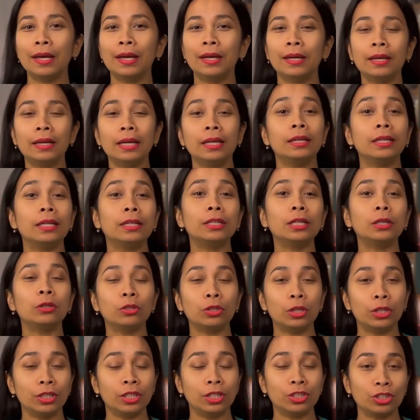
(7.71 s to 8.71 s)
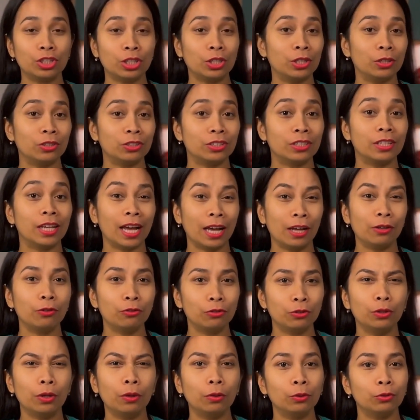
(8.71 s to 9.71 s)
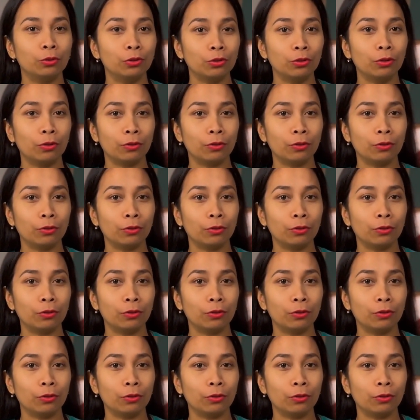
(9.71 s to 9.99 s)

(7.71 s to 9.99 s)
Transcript: It is a traditional snack from